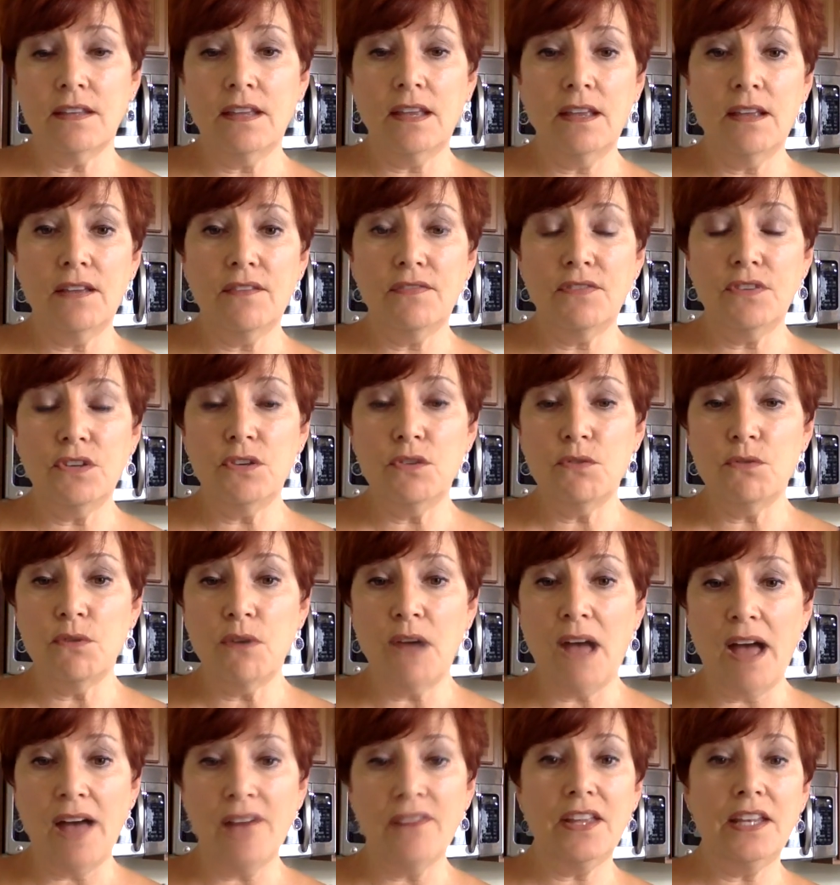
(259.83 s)
If you
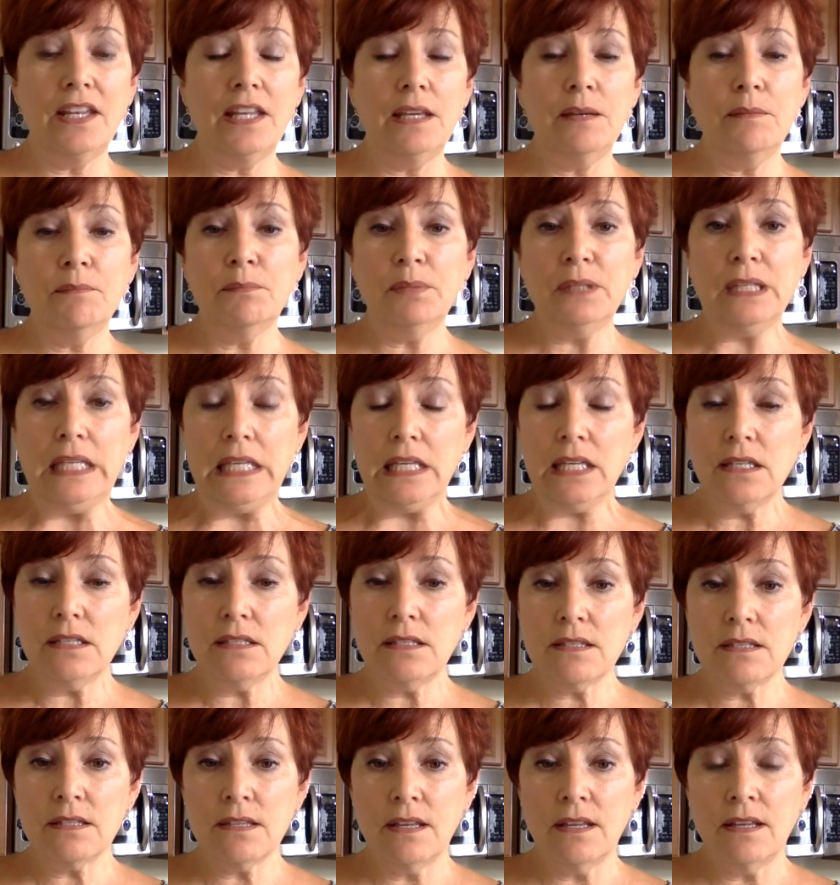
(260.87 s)
have any,
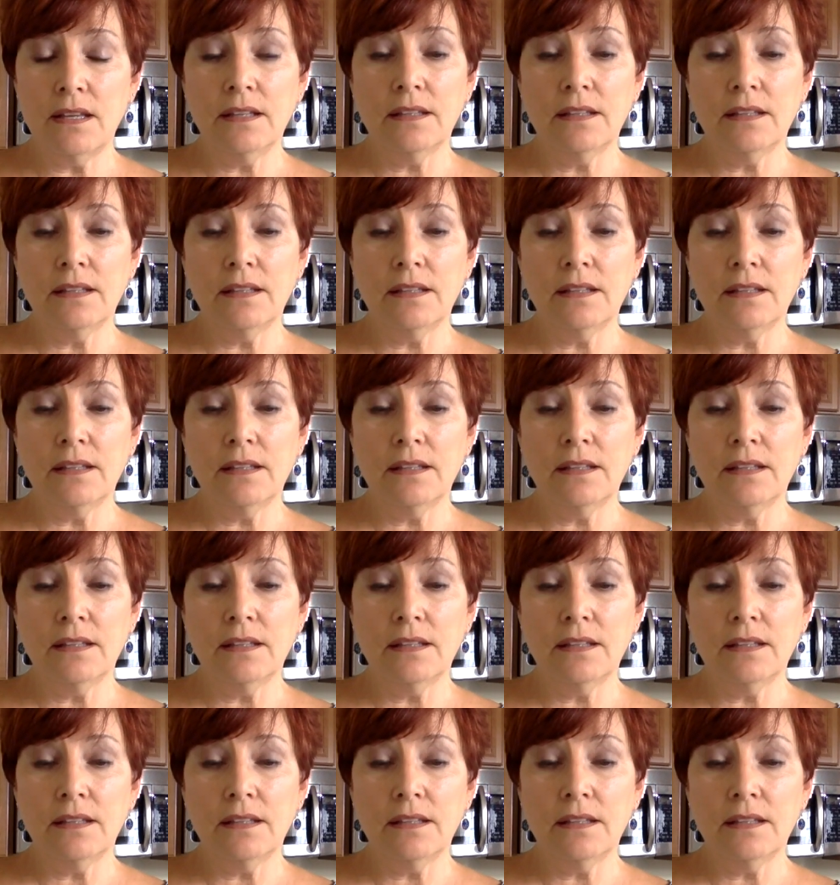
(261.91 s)
please